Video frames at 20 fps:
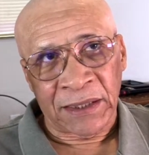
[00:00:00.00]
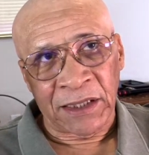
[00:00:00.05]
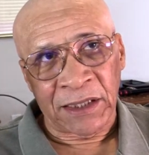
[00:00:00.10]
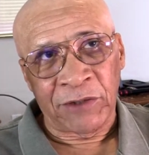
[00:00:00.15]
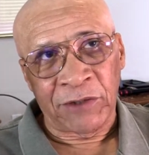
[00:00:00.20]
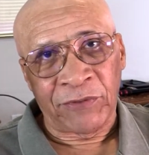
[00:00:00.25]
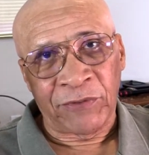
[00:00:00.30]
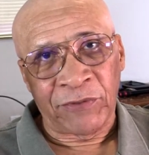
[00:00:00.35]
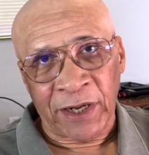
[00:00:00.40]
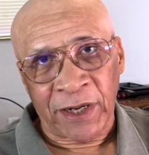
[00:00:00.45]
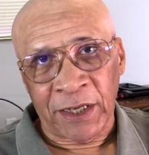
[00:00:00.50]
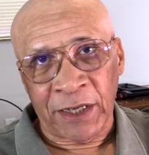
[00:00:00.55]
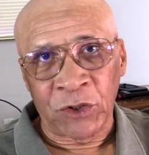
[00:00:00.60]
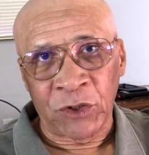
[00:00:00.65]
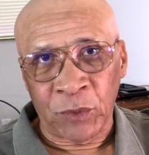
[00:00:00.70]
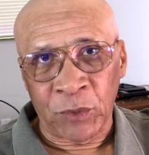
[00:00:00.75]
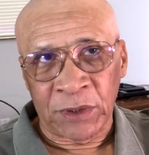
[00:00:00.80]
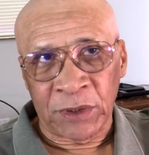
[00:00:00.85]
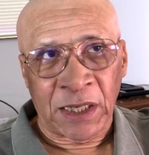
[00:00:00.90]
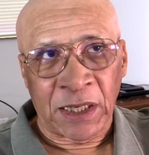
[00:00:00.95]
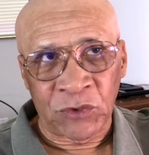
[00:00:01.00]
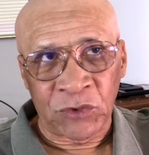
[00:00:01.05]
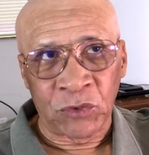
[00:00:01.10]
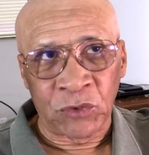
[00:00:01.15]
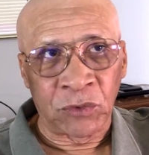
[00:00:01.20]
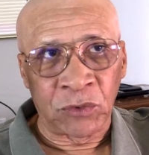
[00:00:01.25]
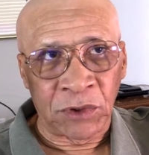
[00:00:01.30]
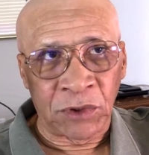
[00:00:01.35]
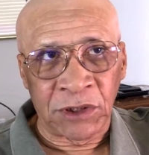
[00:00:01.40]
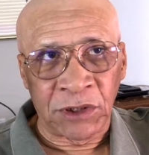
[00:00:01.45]
They'll fire you and ask you
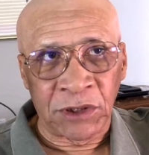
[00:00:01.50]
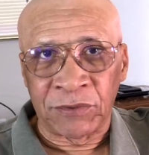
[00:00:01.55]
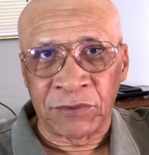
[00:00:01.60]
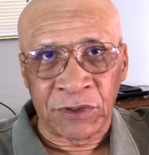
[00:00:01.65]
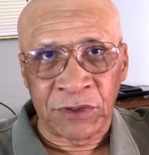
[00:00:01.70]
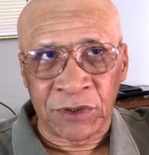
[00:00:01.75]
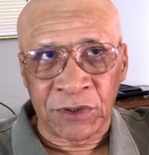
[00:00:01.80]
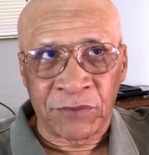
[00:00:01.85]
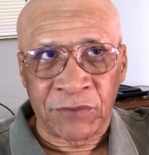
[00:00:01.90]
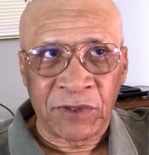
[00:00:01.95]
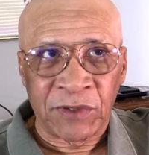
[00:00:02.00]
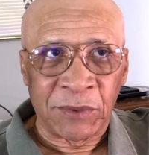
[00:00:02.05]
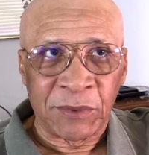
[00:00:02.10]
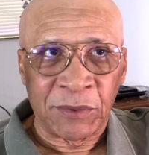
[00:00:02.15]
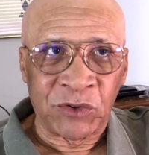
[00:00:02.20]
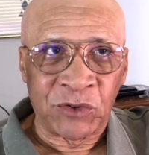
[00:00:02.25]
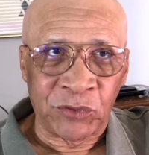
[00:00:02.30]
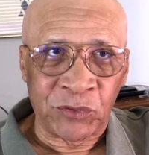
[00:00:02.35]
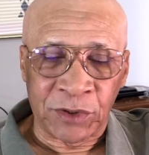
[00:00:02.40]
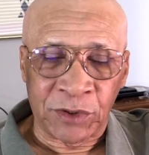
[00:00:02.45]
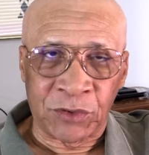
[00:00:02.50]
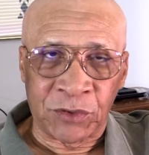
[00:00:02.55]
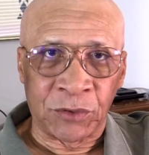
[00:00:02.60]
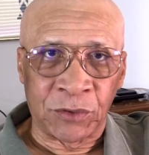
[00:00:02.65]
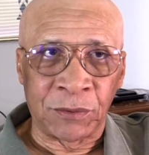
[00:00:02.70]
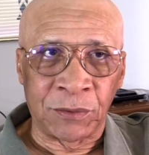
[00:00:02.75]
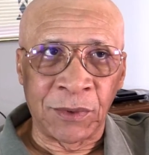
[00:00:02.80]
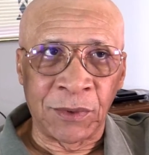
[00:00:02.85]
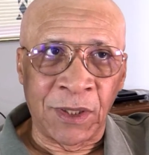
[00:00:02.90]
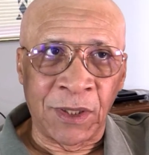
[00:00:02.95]
to leave and stuff. They mistreat
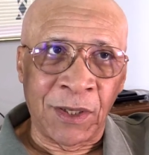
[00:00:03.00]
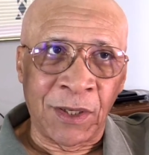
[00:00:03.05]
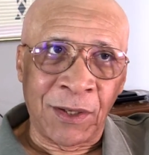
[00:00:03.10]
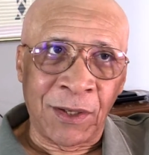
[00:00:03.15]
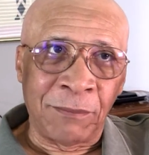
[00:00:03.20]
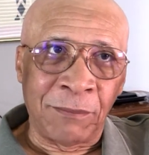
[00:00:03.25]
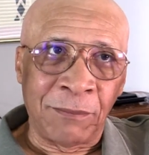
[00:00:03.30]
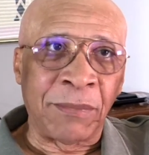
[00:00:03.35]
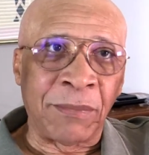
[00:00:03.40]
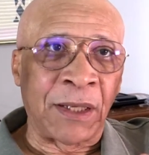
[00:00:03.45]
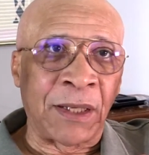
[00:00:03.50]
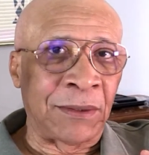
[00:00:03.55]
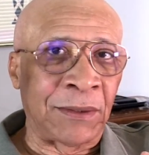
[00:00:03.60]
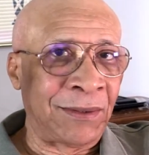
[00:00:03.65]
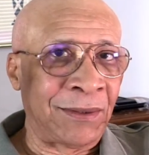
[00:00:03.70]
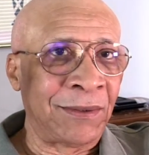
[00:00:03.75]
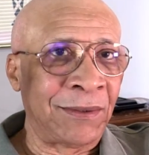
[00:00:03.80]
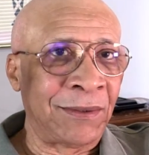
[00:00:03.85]
you. But